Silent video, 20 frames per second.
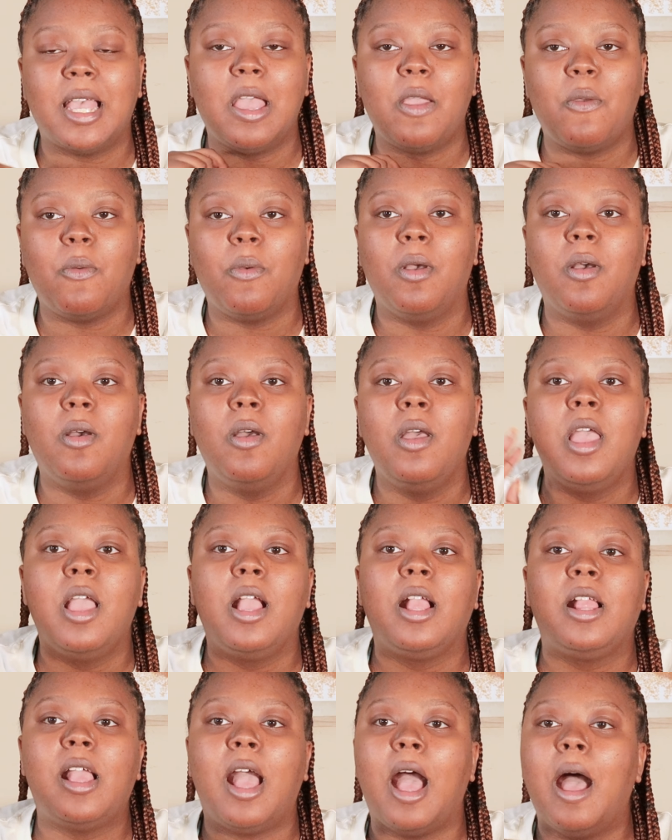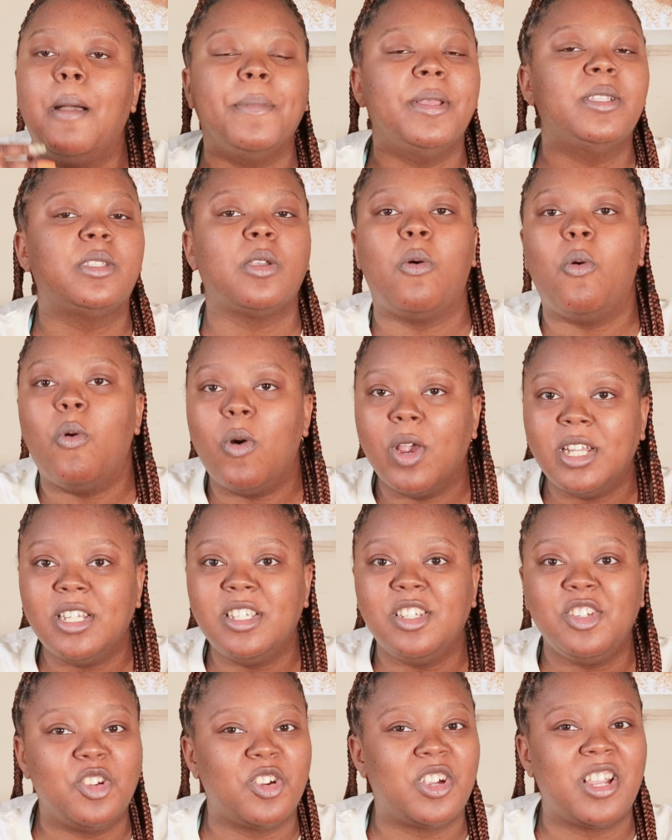I will comment
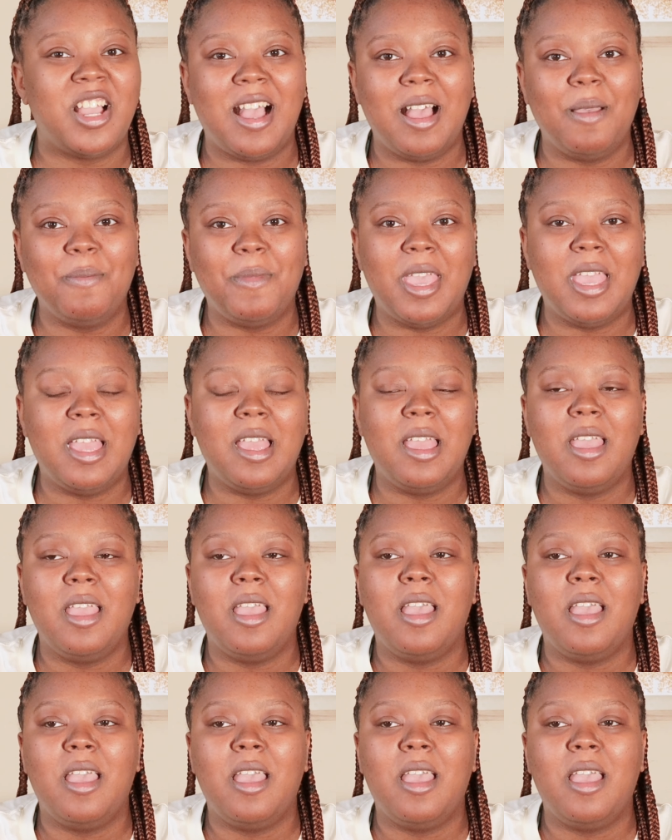on your comment.